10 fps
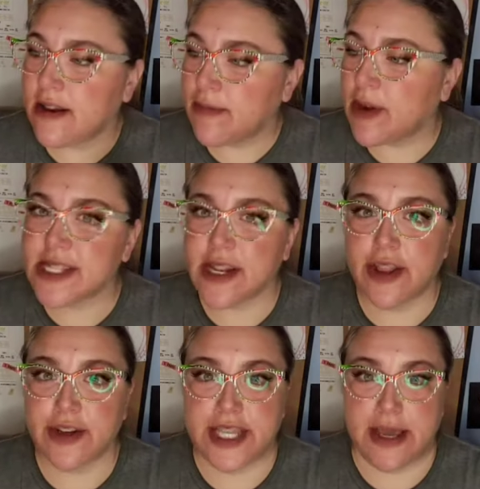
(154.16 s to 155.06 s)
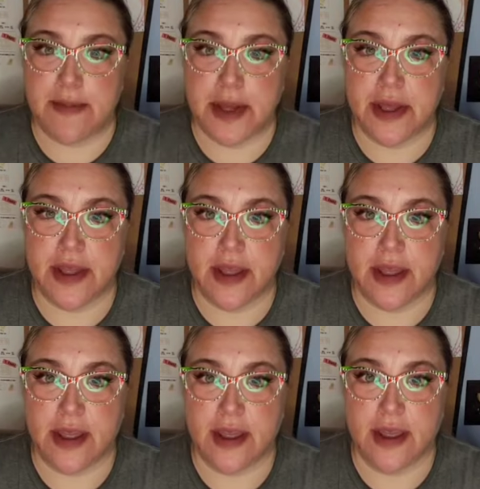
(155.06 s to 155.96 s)
What's another tip?
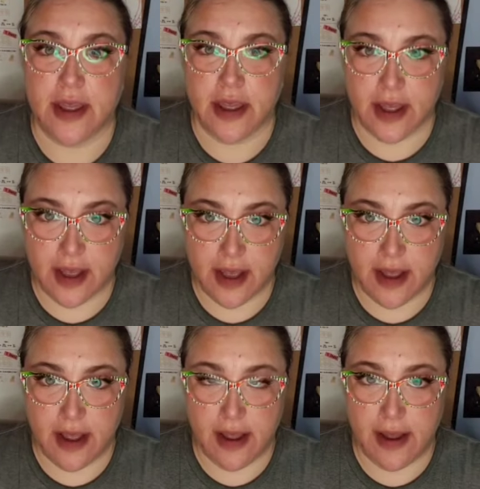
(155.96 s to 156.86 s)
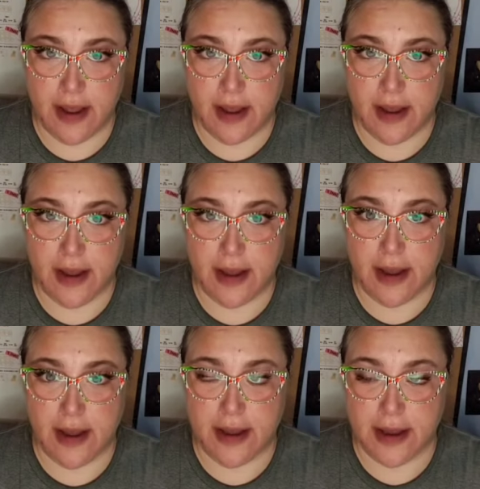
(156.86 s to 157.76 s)

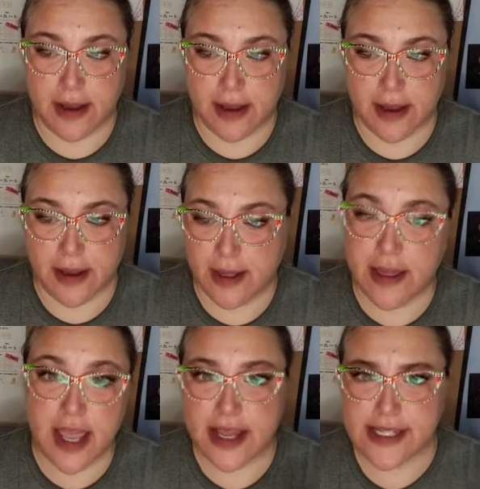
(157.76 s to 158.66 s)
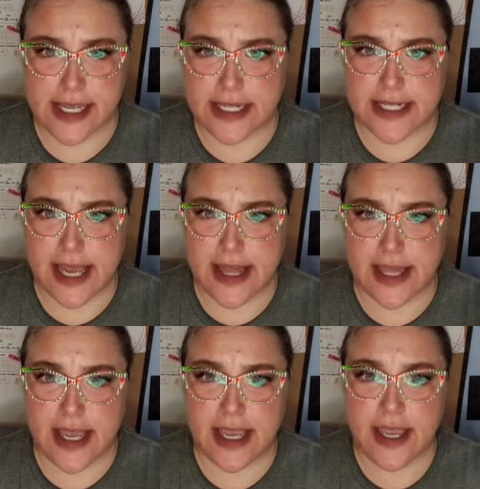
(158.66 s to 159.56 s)
That's it, I
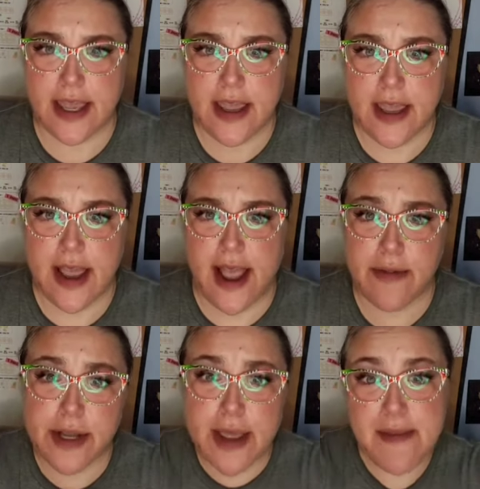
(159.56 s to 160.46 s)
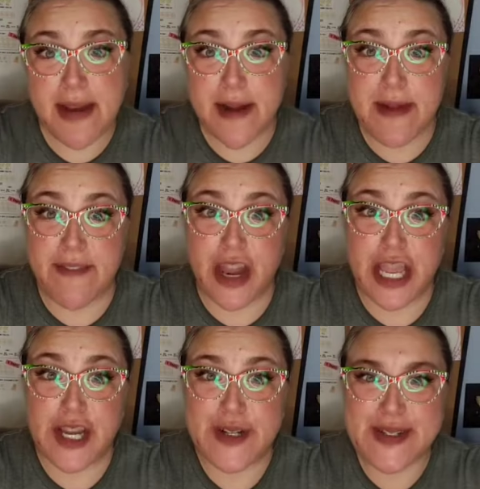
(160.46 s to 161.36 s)
think. I will get better at my
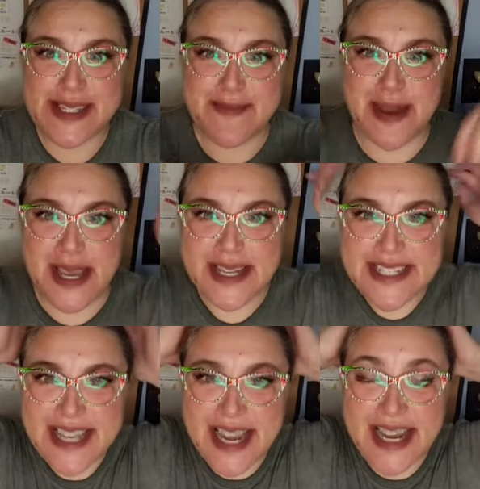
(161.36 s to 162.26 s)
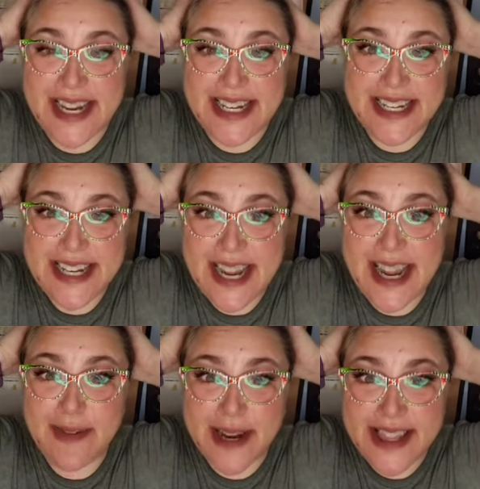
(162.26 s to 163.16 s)
videos, but I
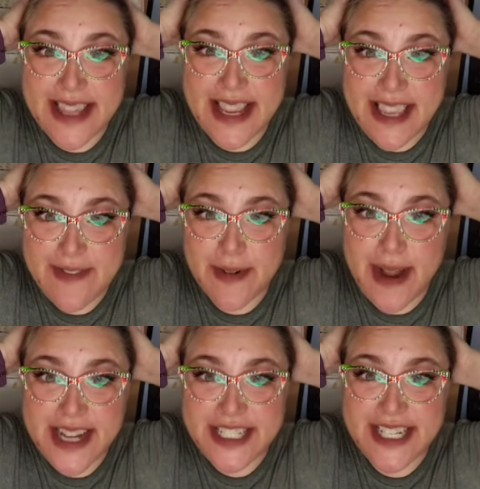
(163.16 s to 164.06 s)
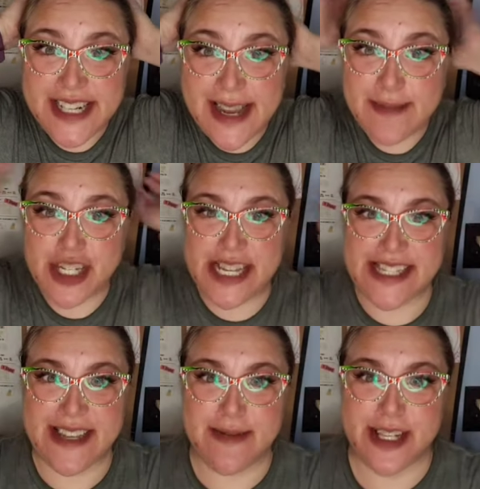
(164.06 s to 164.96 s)
want to thank you for watching. I'm
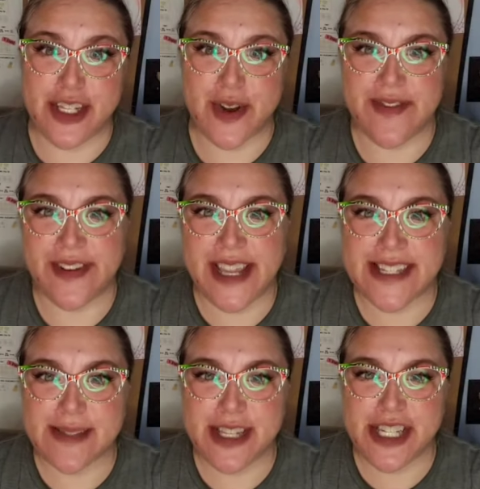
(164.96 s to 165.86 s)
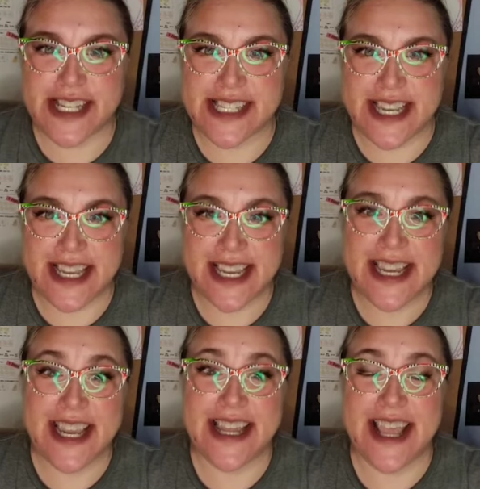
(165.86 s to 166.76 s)
Jessie with Joyful Nails with Jessie,
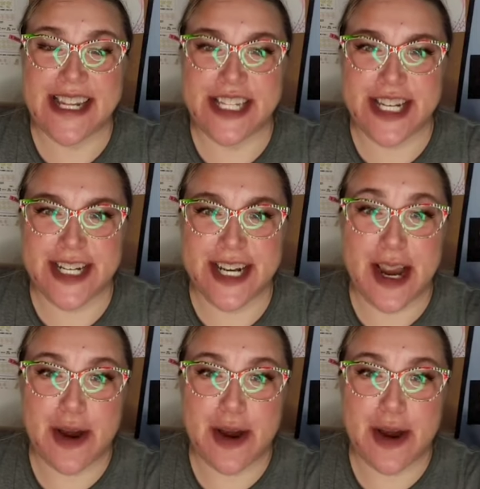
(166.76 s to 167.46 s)
and that's your